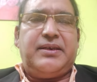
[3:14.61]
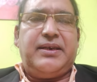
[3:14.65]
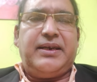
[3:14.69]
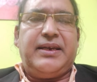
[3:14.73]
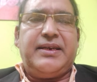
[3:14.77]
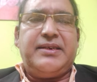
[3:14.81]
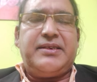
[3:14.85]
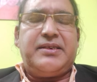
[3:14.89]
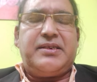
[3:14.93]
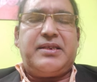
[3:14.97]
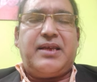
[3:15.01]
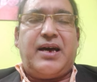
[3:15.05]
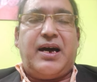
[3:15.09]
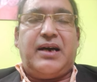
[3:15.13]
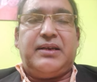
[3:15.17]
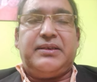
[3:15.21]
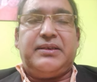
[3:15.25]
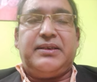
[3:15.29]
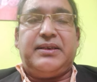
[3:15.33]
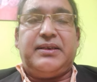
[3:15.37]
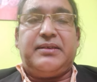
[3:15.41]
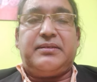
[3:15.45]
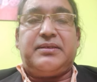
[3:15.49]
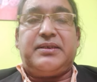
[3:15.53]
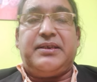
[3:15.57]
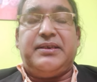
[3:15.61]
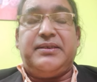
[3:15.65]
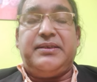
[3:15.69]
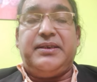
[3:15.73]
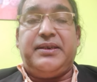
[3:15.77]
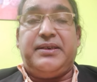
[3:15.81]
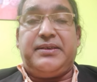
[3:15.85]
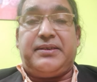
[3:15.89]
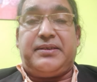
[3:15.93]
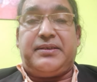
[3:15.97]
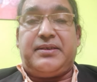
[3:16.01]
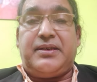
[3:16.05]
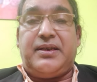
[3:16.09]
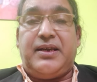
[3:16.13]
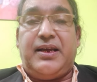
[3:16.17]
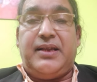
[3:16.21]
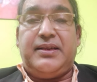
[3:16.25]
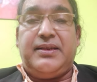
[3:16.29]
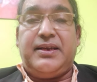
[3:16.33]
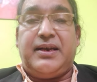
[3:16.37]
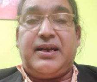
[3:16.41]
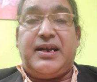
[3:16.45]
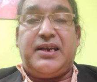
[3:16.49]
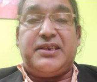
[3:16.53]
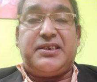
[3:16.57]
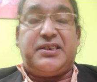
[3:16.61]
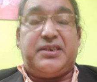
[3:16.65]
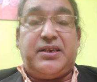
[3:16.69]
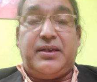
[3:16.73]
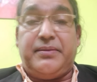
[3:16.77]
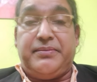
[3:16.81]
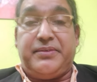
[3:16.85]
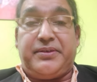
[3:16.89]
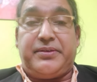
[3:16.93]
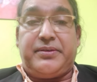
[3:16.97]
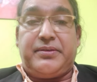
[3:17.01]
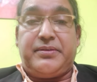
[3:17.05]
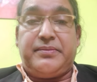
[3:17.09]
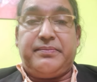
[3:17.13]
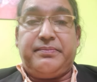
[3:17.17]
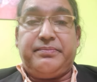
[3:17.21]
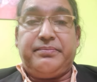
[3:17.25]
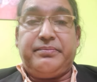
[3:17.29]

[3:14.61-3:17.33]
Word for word: against the other sages and the customs